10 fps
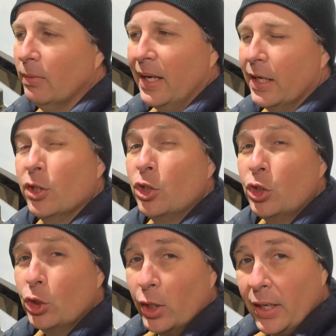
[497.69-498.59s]
and it
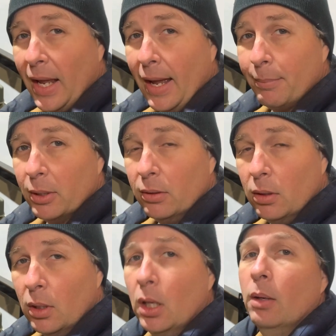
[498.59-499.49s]
shouldn't happen,
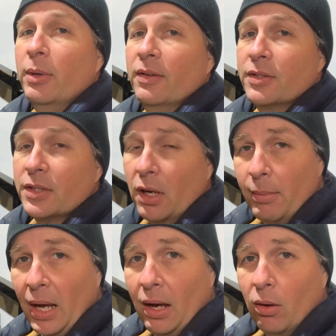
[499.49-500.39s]
but if
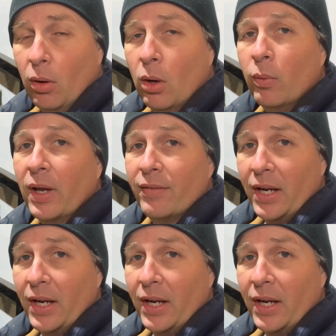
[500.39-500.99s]
somehow we have an